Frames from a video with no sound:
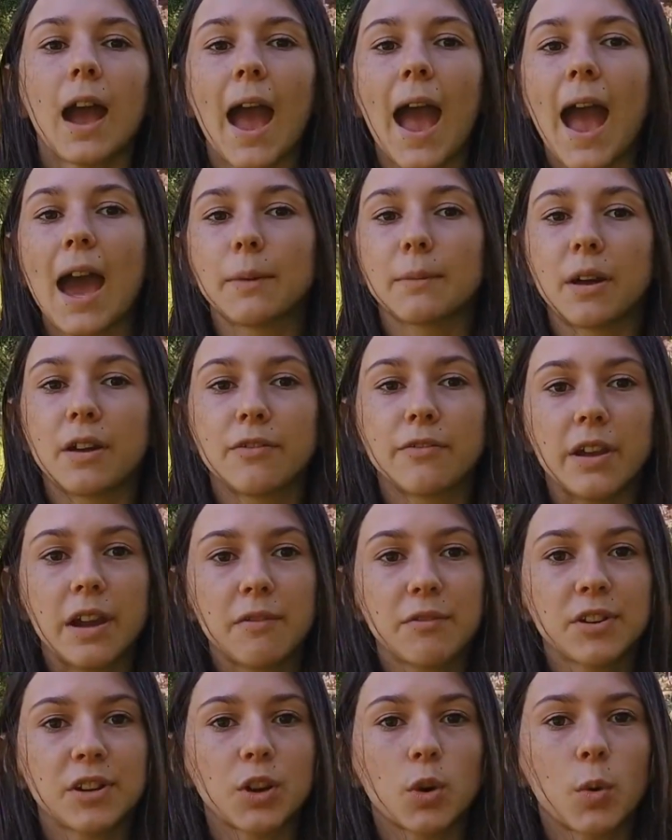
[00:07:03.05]
And my
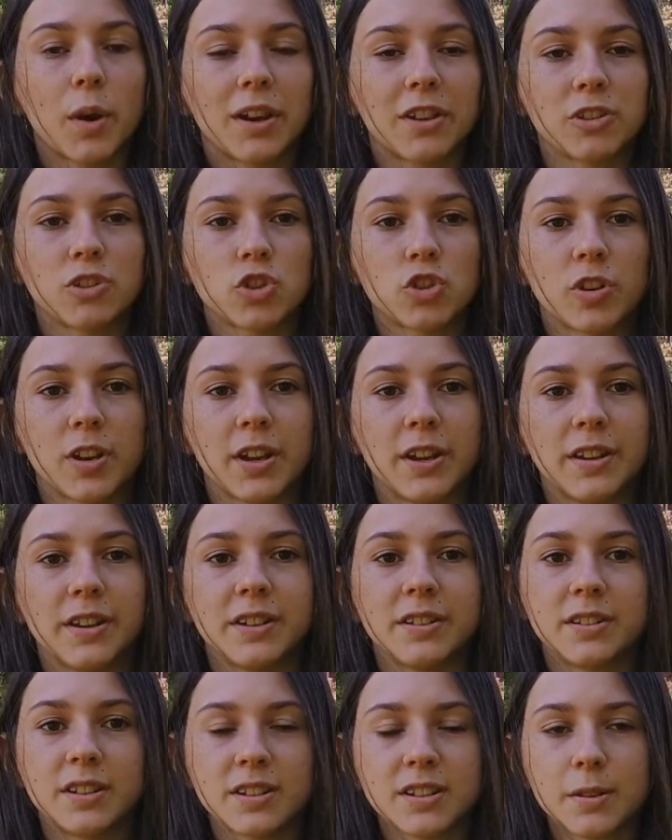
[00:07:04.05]
favorite equestrian
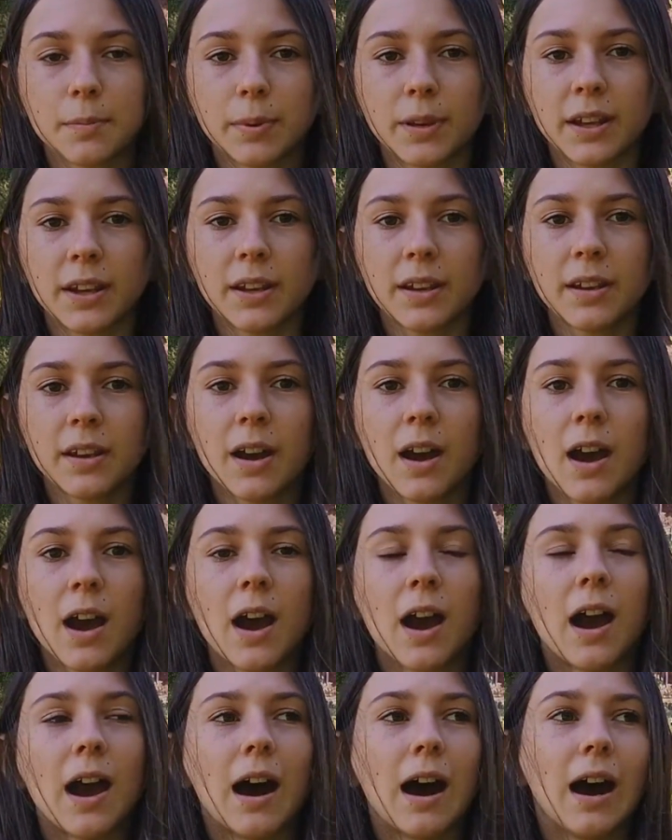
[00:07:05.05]
discipline,
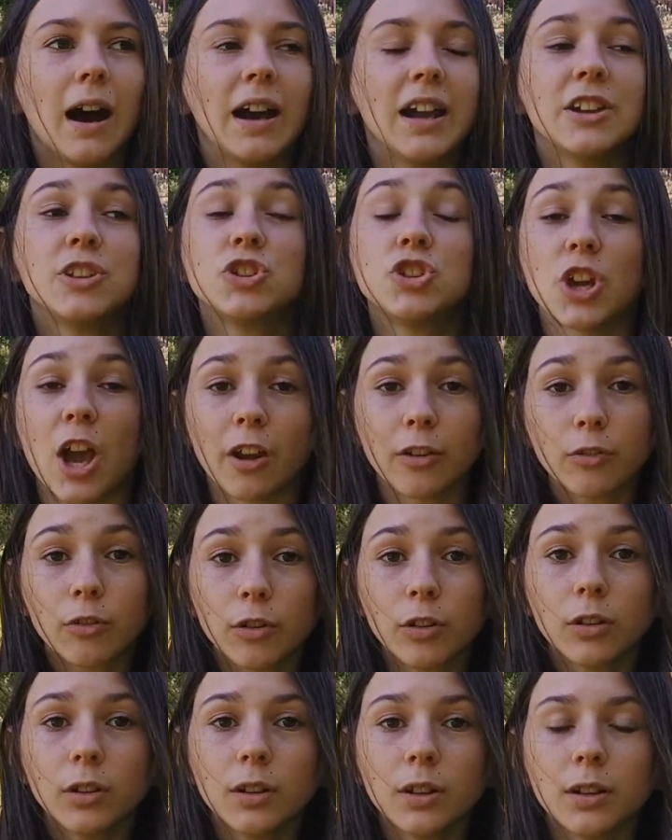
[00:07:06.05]
in
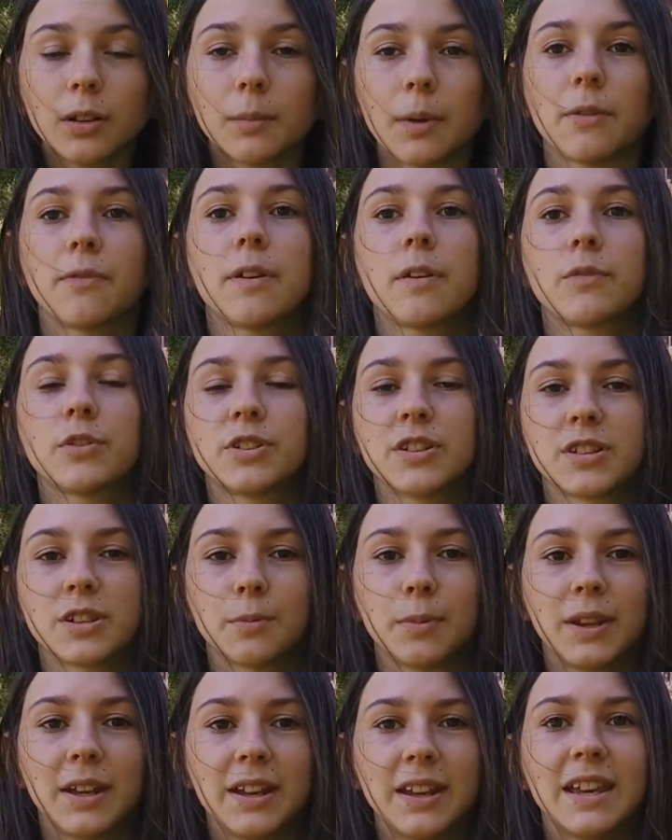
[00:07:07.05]
general, my favorite
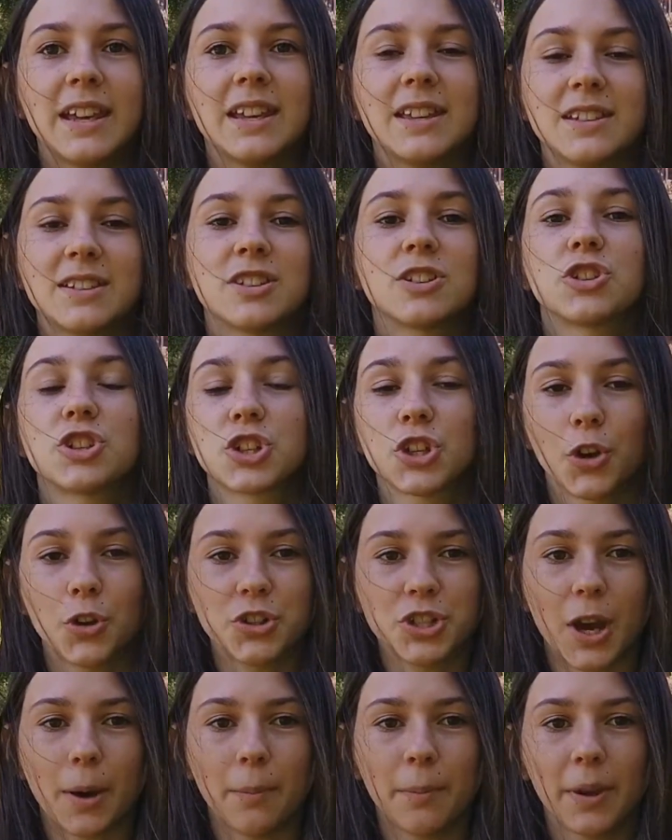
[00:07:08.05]
discipline is show
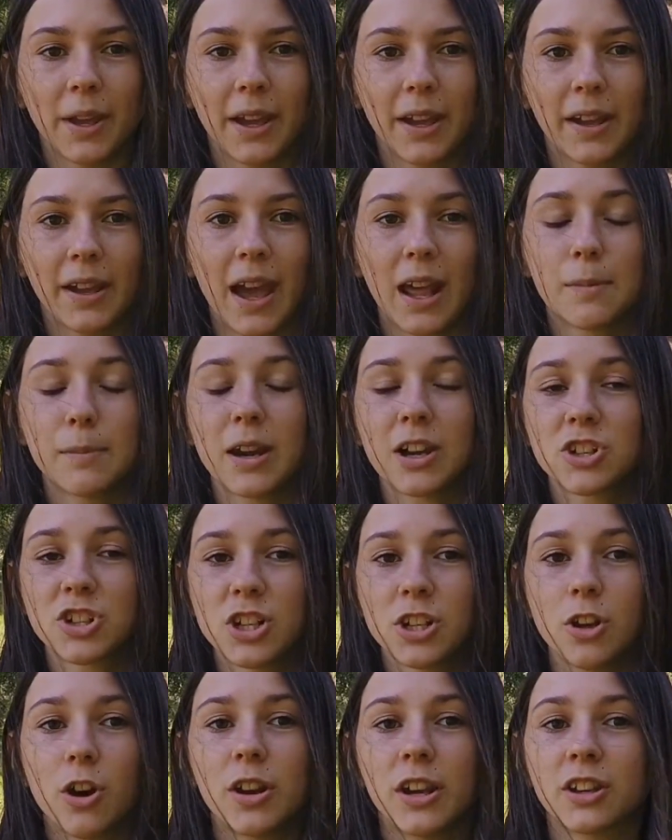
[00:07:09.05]
jumping. And I'm
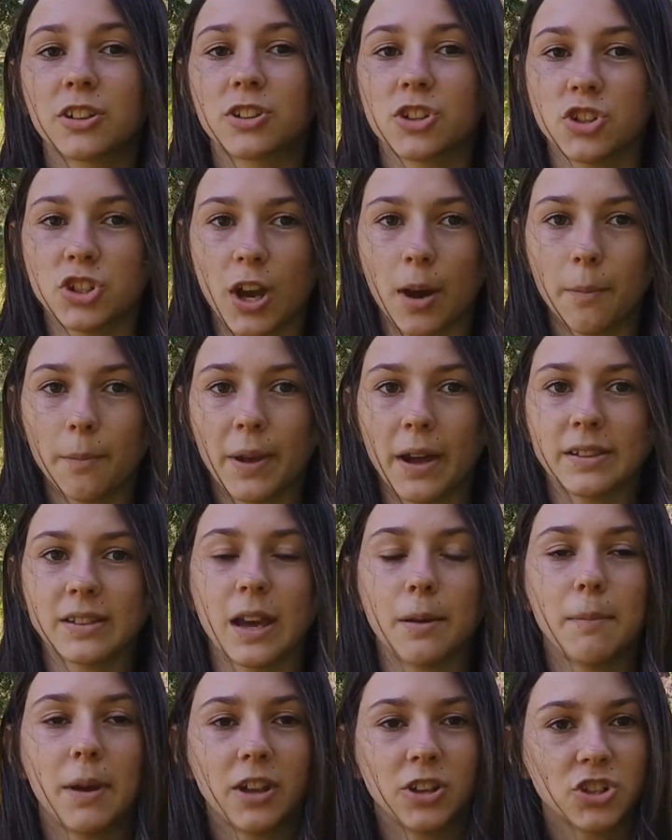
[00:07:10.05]
actually learning to jump, as I
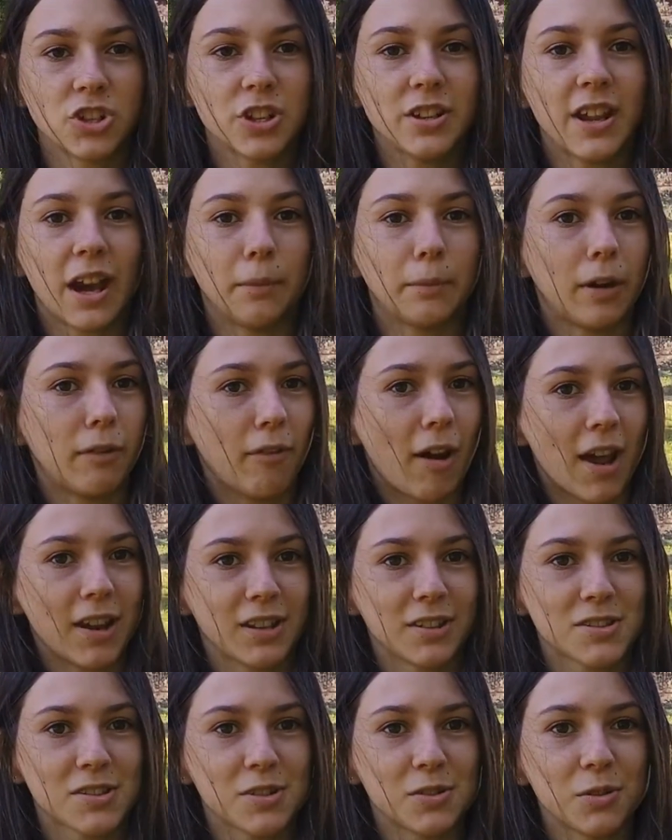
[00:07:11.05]
mentioned, at my riding
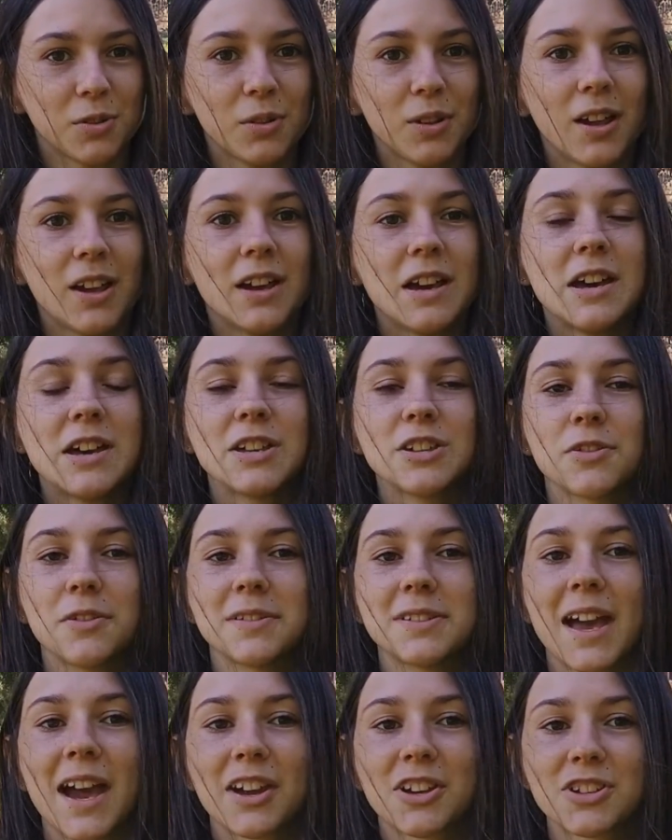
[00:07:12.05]
school. So it's
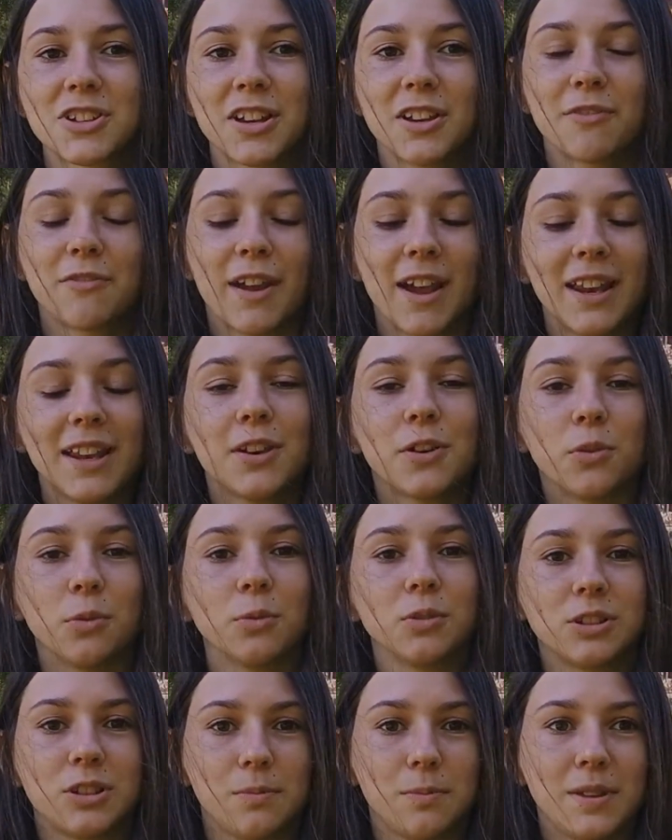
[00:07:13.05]
actually really cool
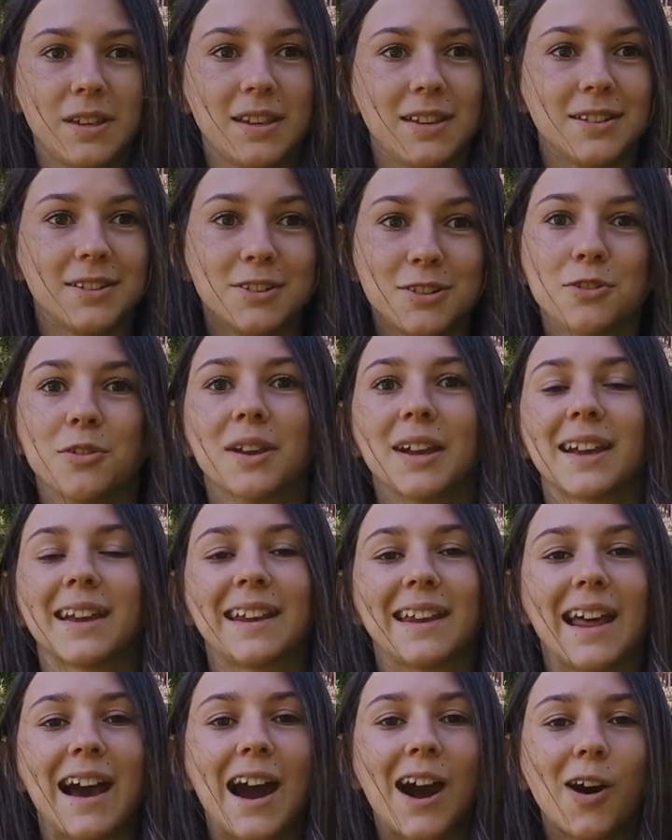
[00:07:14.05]
to be doing it
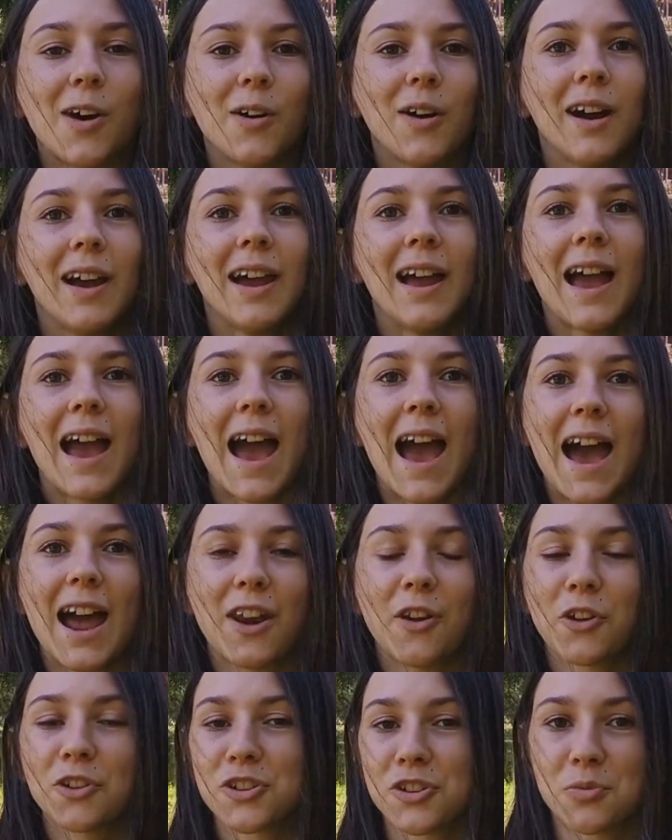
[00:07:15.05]
now and
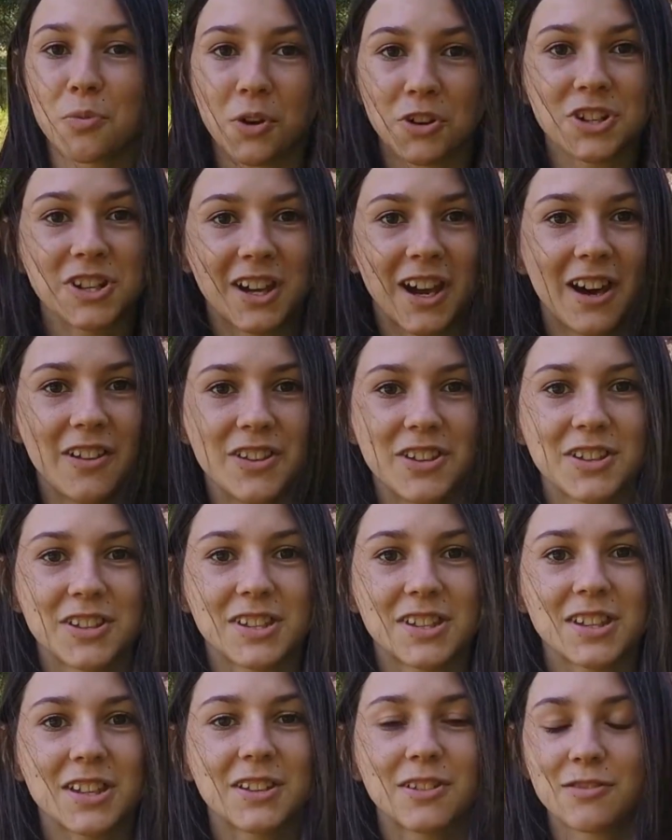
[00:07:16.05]
not just watching
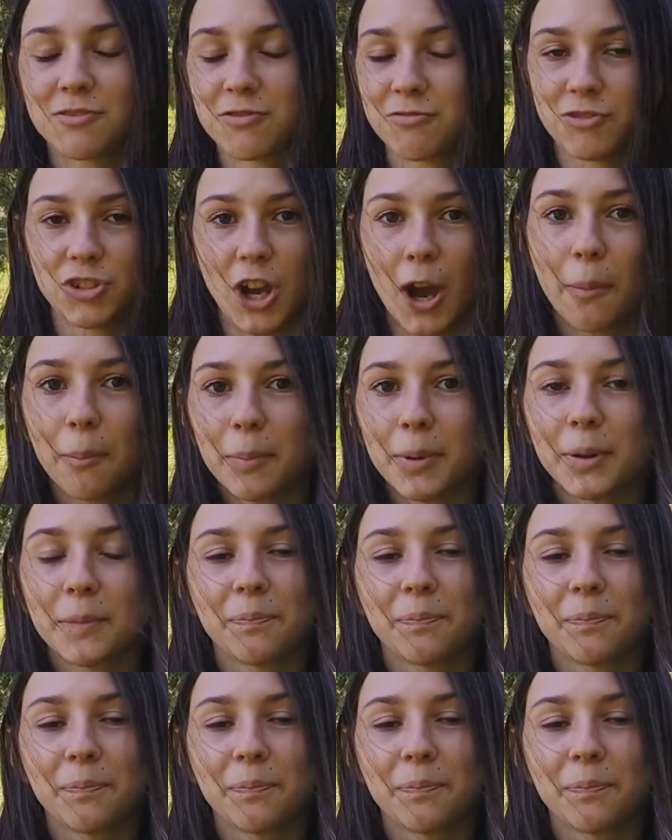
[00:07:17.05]
others jump.